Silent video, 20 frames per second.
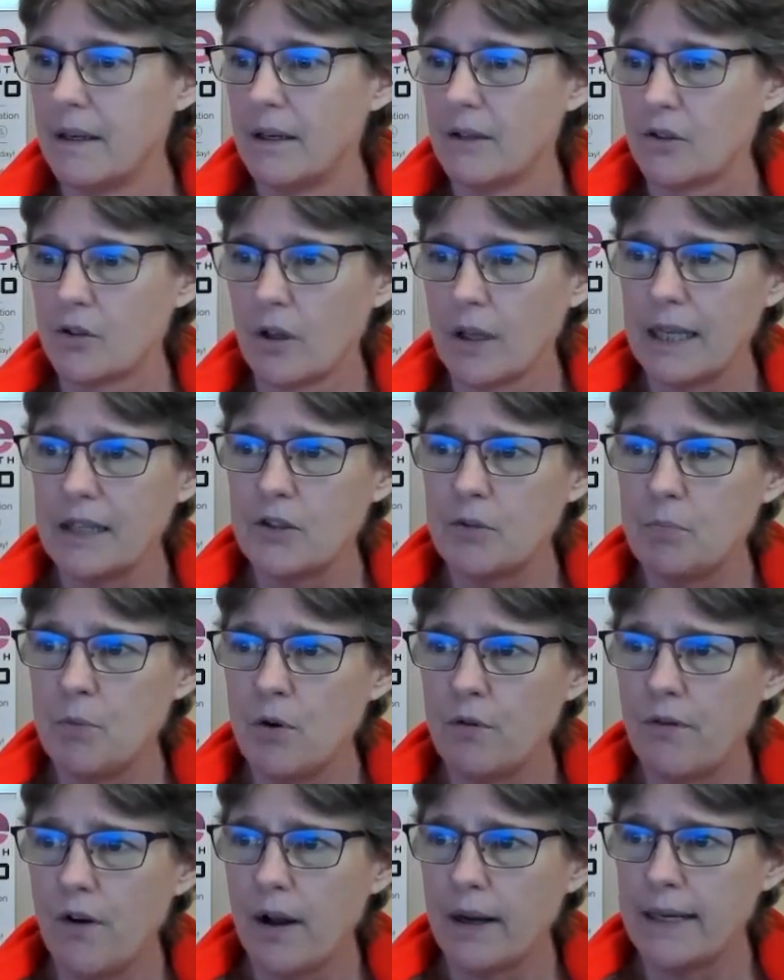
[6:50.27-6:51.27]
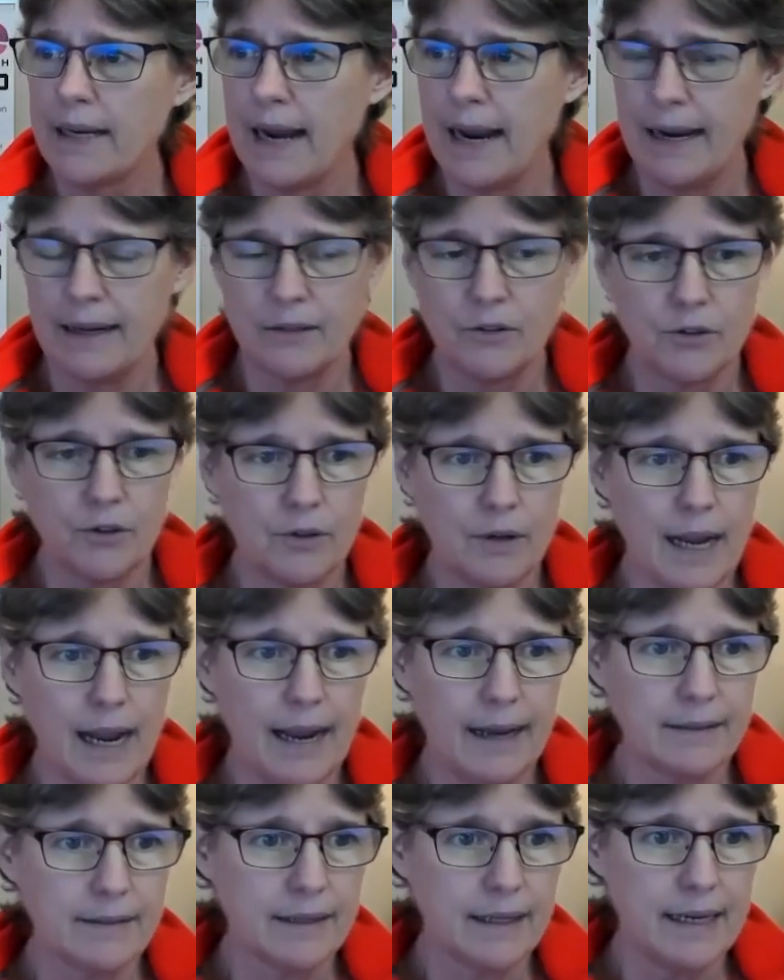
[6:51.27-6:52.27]
So let's move on and
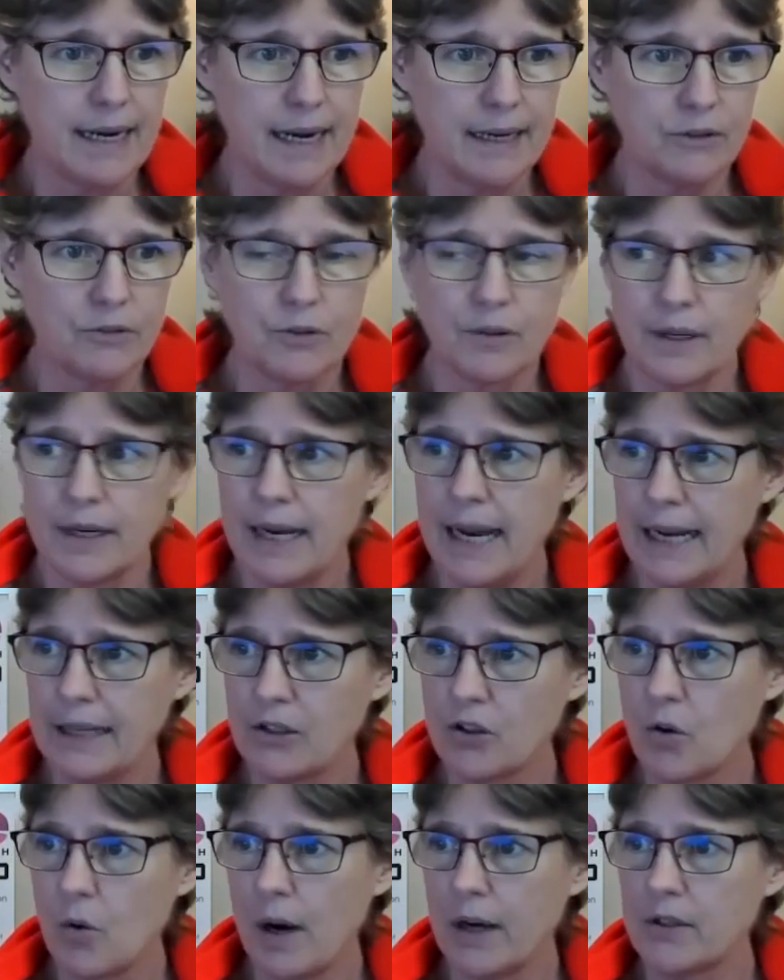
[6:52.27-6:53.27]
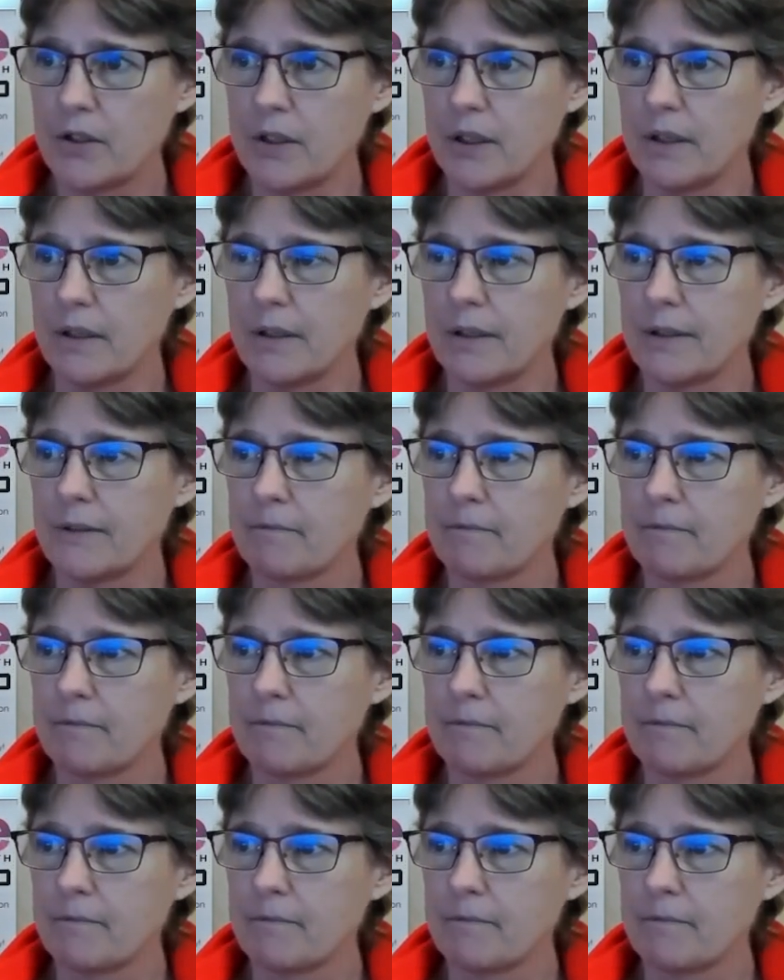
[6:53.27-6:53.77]
ask and answer the next question.